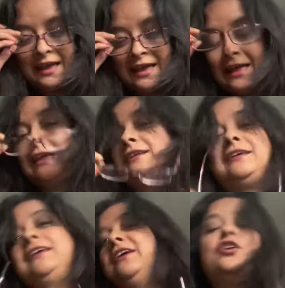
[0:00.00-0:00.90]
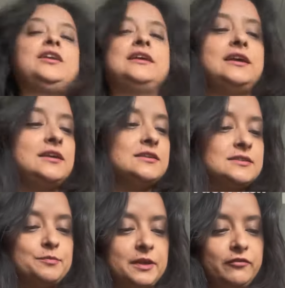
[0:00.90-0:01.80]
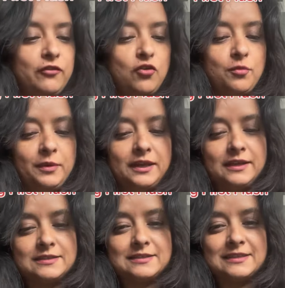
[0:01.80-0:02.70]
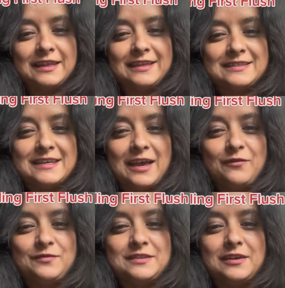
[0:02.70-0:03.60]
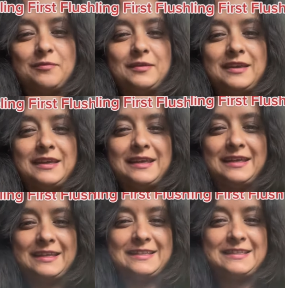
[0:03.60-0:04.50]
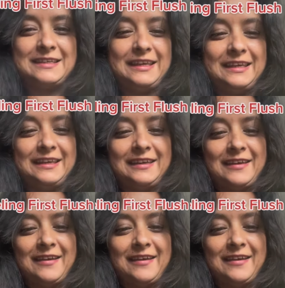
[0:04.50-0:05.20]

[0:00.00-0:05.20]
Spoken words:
And here it is. Been 4 minutes. Let's have some tea.